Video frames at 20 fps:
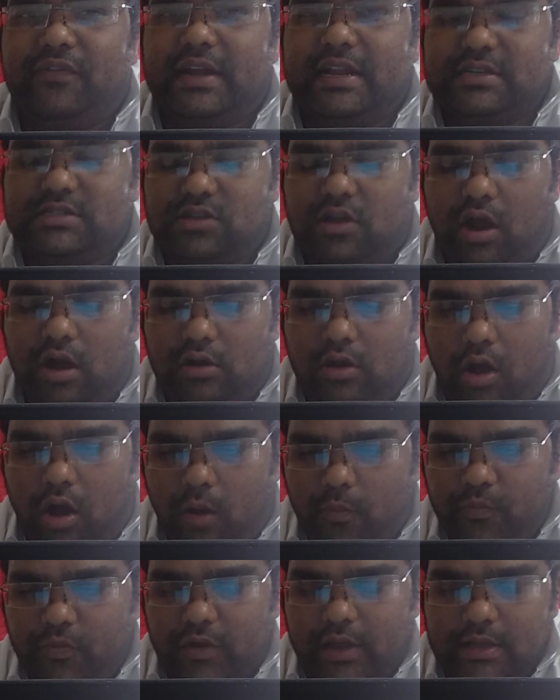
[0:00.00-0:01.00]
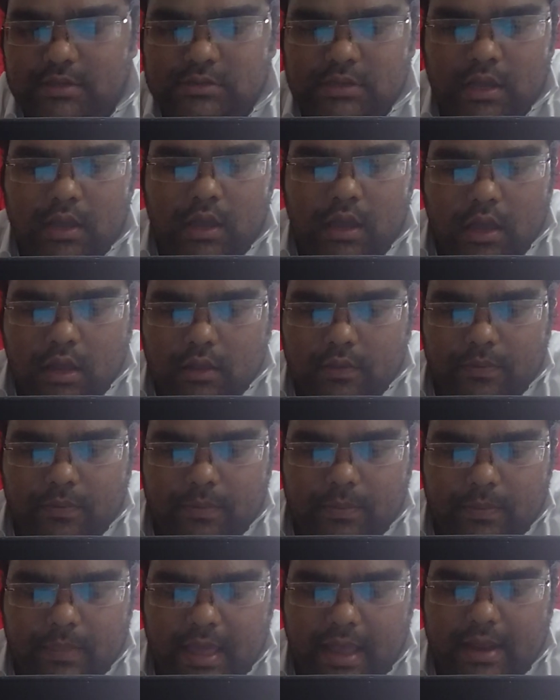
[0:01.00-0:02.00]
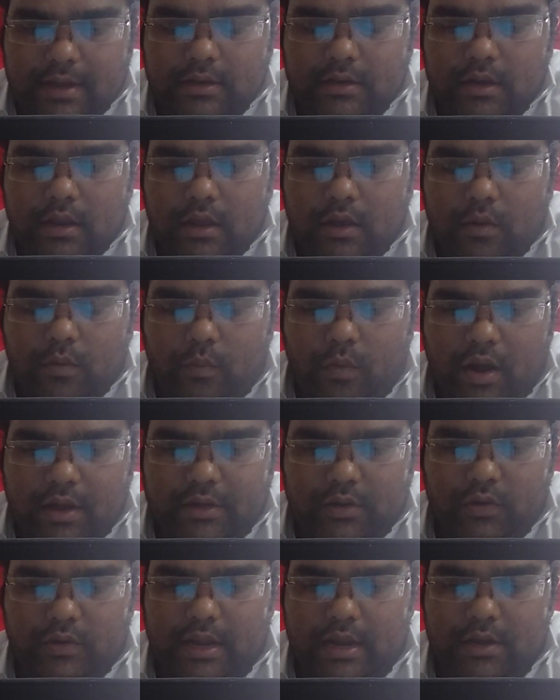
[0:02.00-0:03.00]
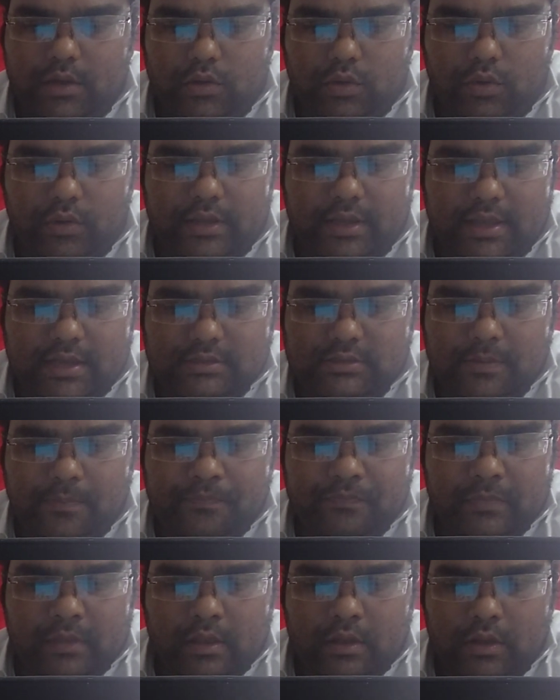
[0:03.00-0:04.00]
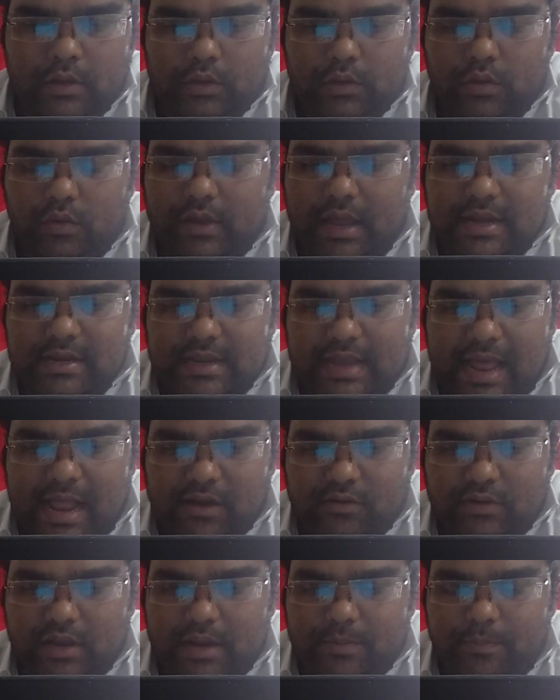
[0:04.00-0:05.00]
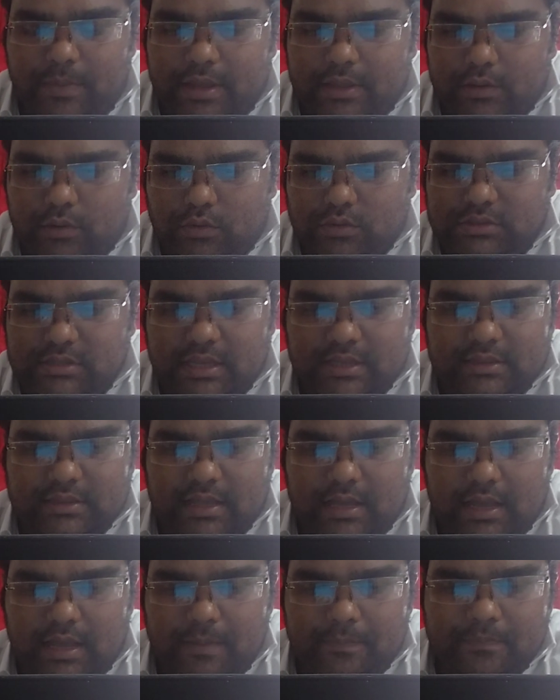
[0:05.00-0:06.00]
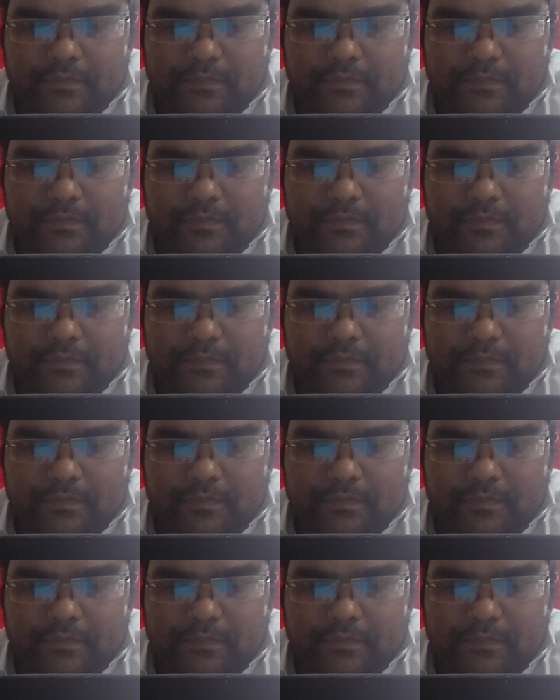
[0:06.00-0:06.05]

it is not obvious, then what you can do is you can calculate by using the